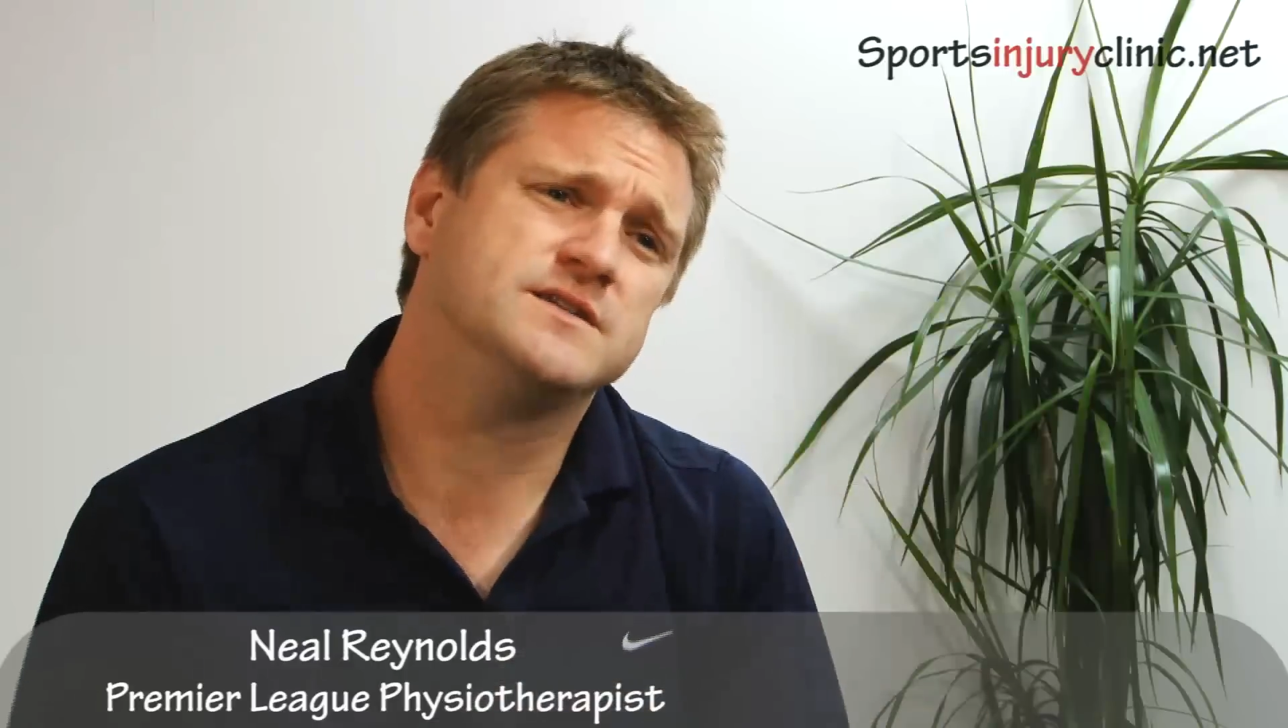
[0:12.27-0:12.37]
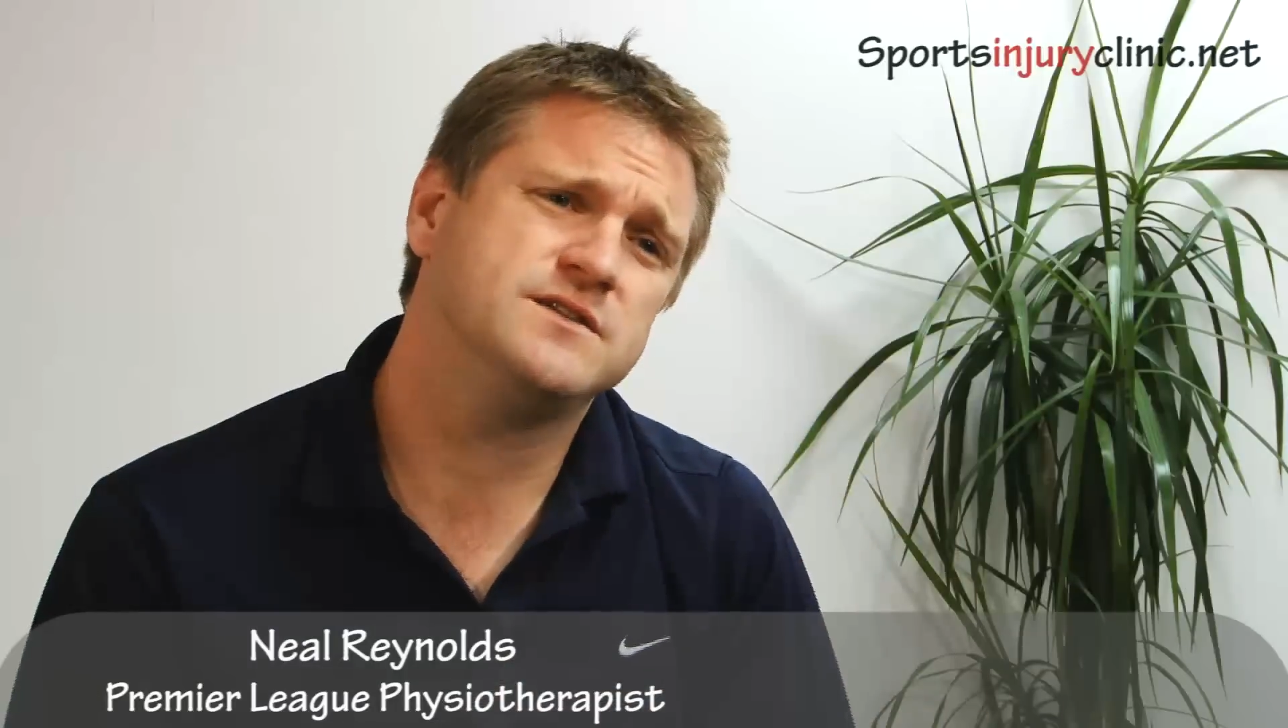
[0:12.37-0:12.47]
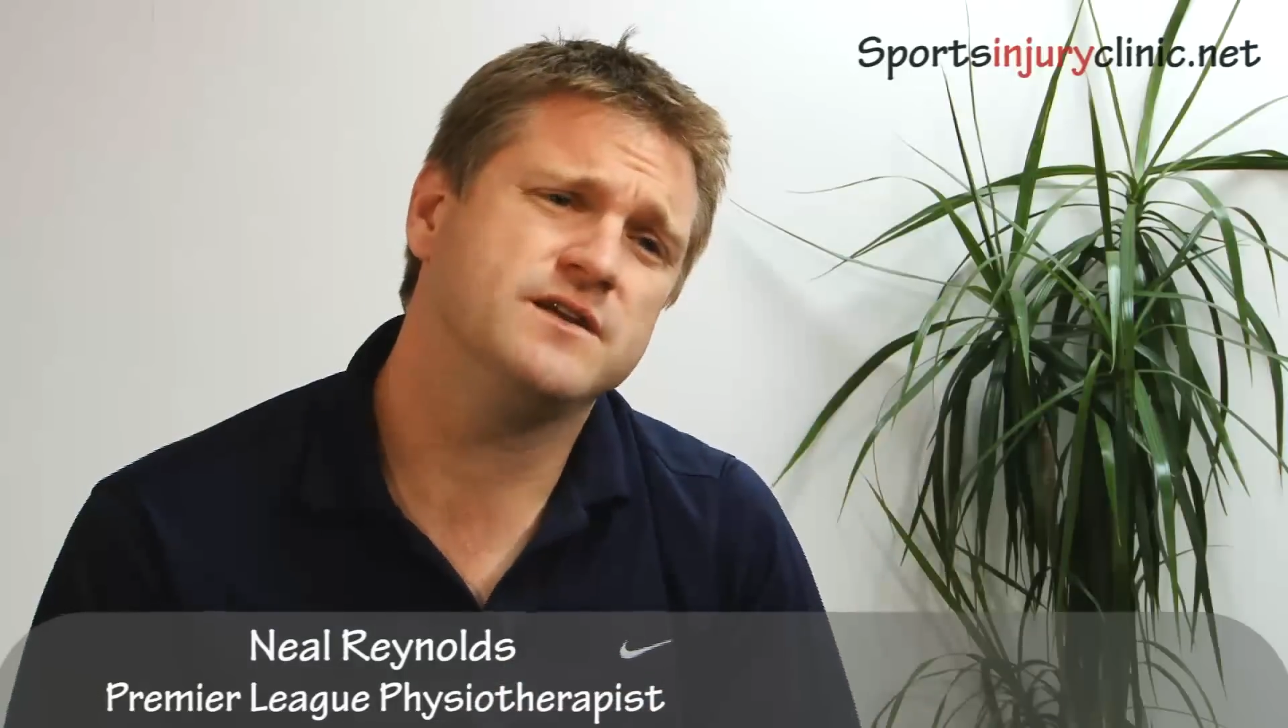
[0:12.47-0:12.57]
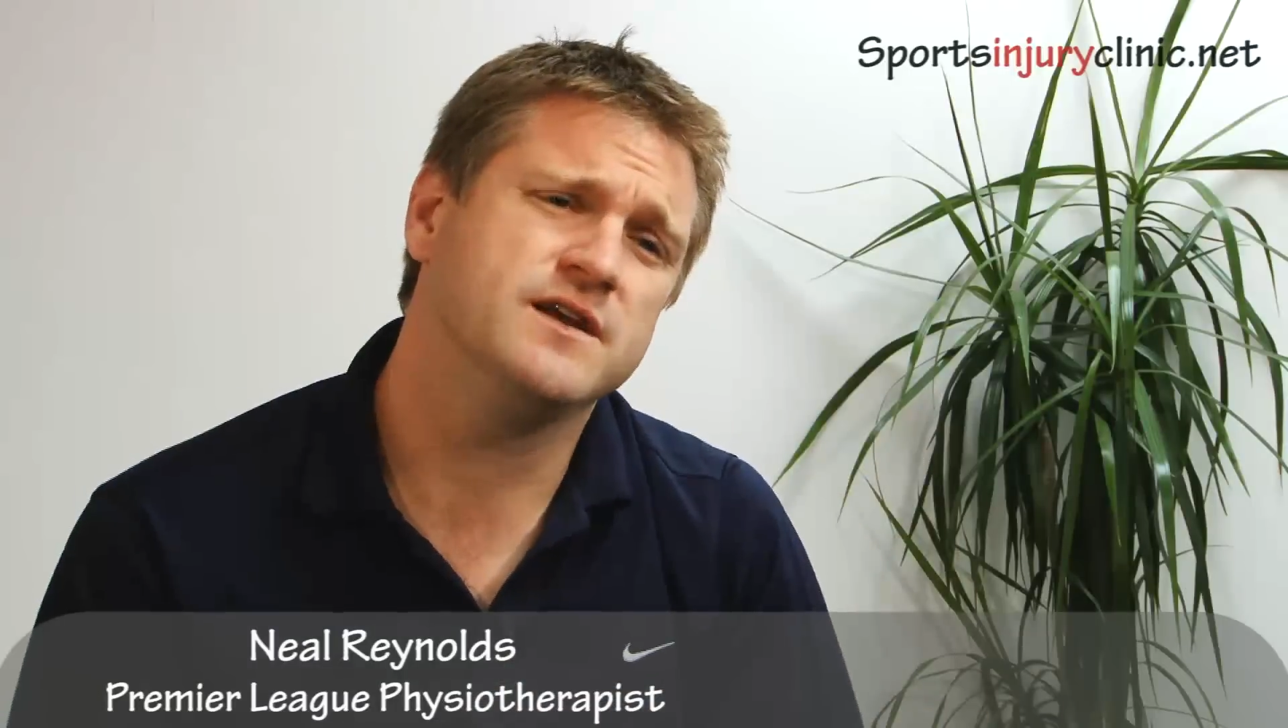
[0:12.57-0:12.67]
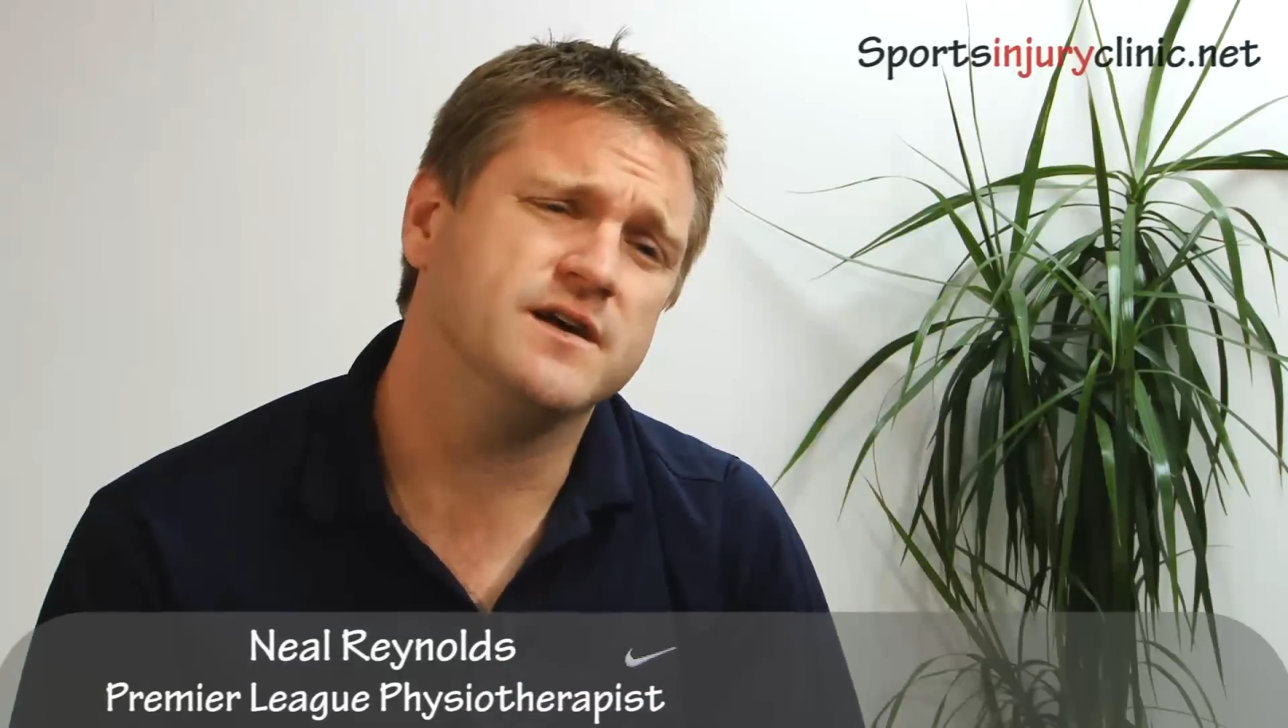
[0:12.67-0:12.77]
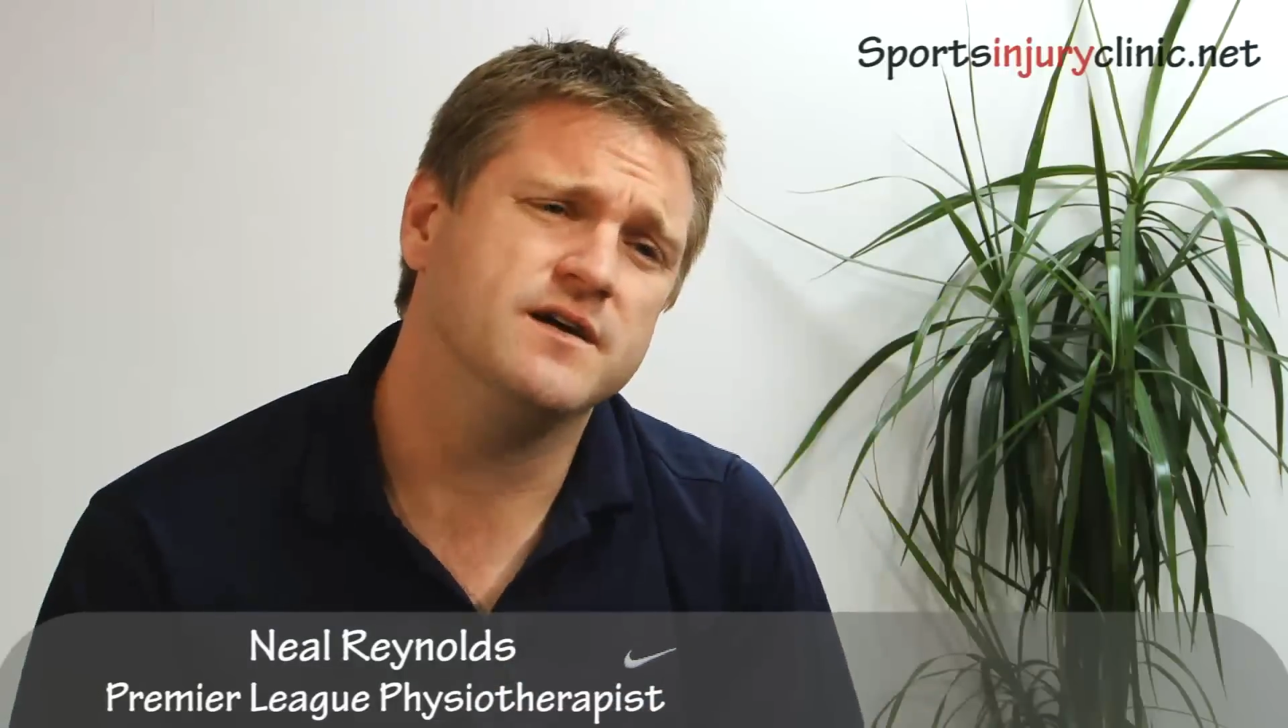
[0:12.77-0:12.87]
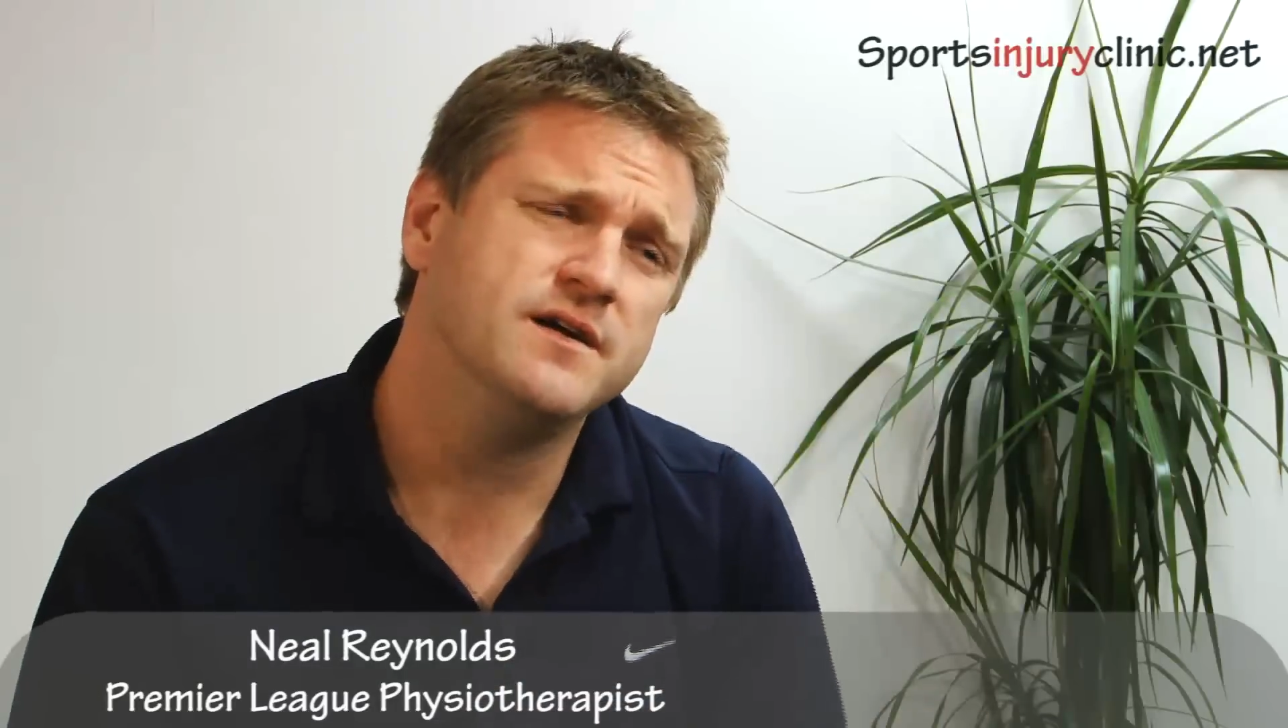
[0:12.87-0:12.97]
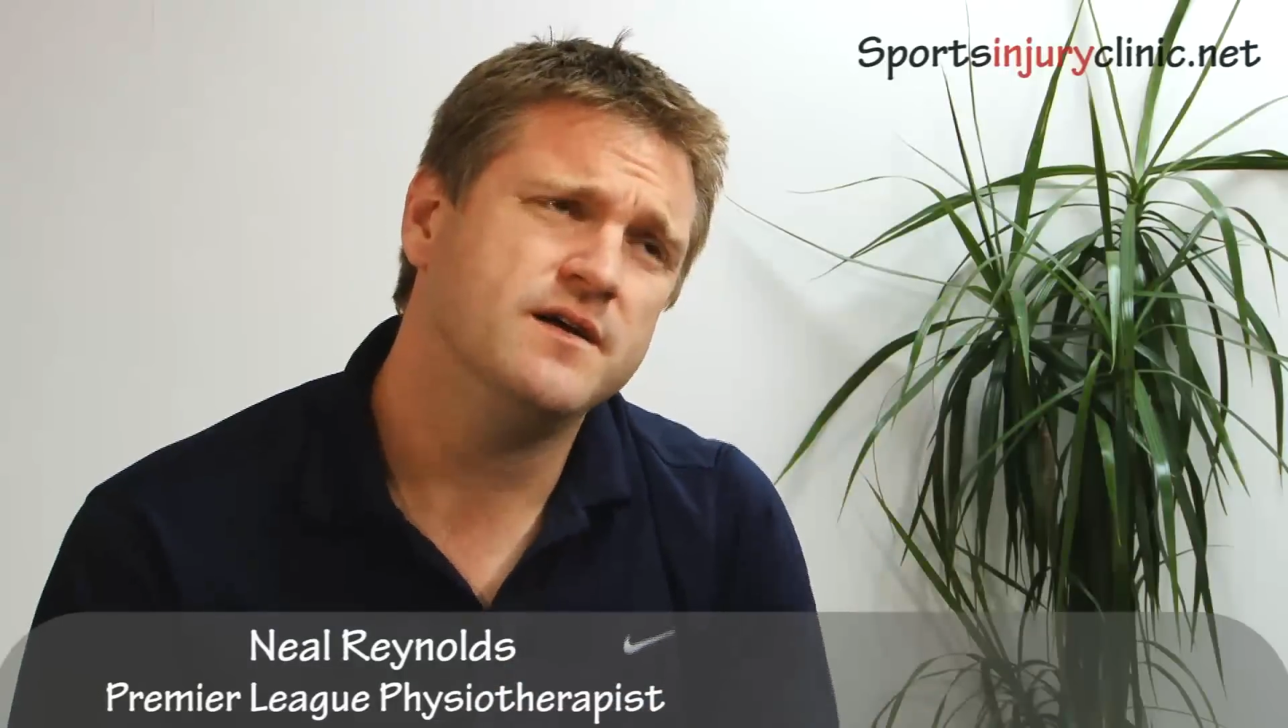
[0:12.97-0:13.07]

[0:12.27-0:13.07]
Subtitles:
is looking at